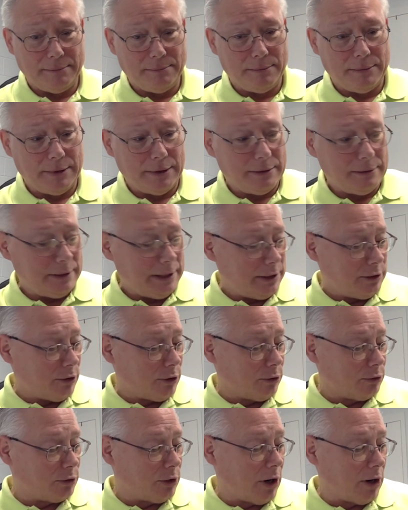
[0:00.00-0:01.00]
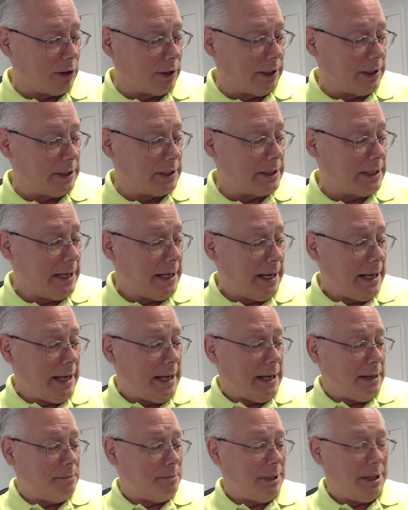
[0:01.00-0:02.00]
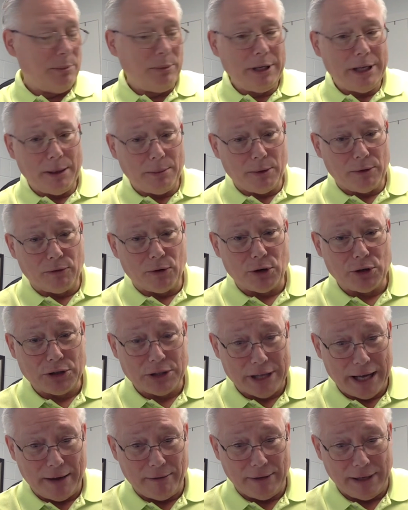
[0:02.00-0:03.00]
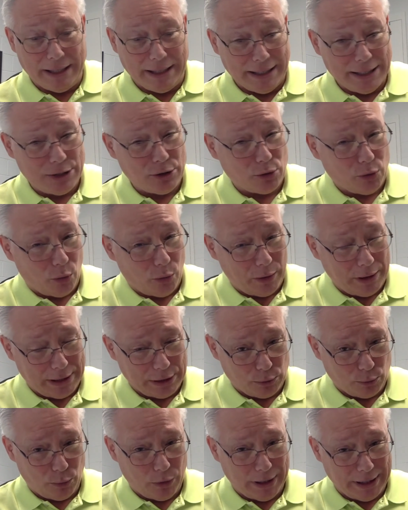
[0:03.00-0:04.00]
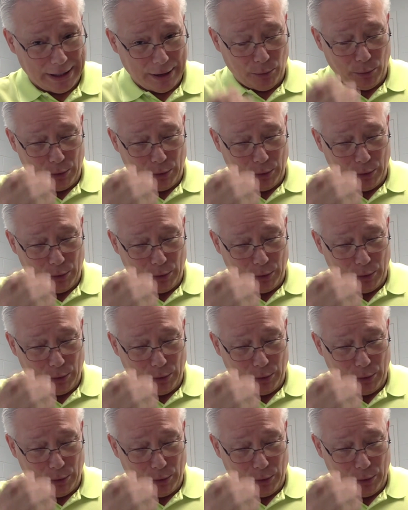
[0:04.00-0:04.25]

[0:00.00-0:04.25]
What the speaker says: the eternal darkness. But then we come to verse 7, and this story is one that